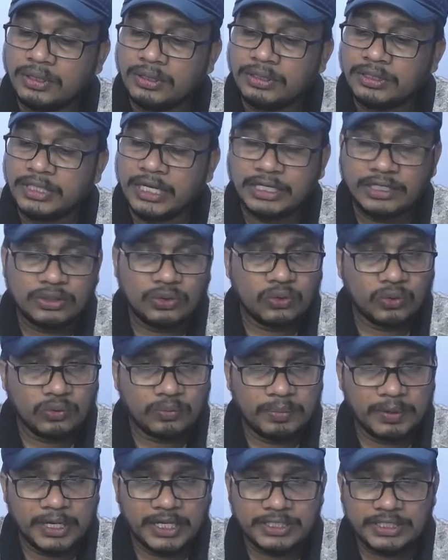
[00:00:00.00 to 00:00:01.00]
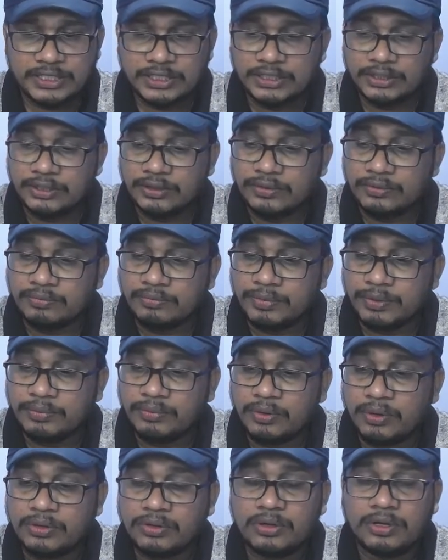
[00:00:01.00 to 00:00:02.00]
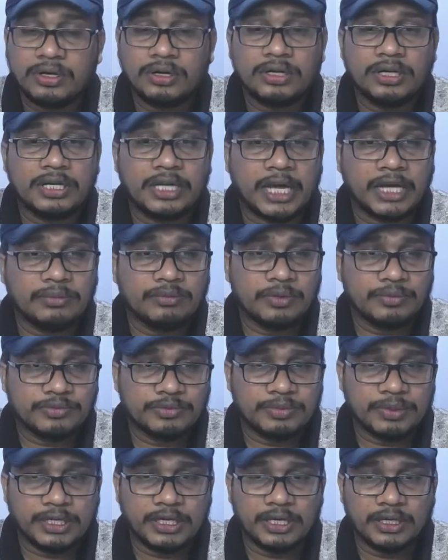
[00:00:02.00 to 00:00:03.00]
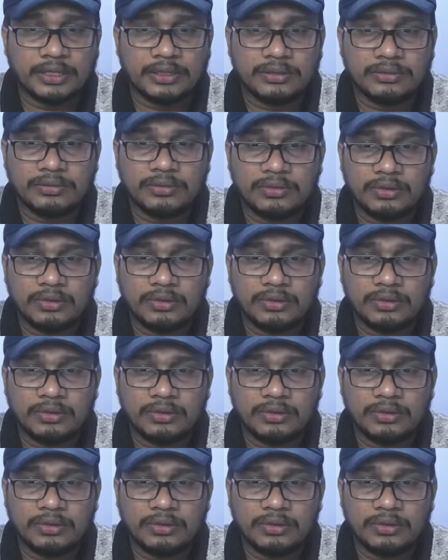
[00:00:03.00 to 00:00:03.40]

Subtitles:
that took place before the time of speaking,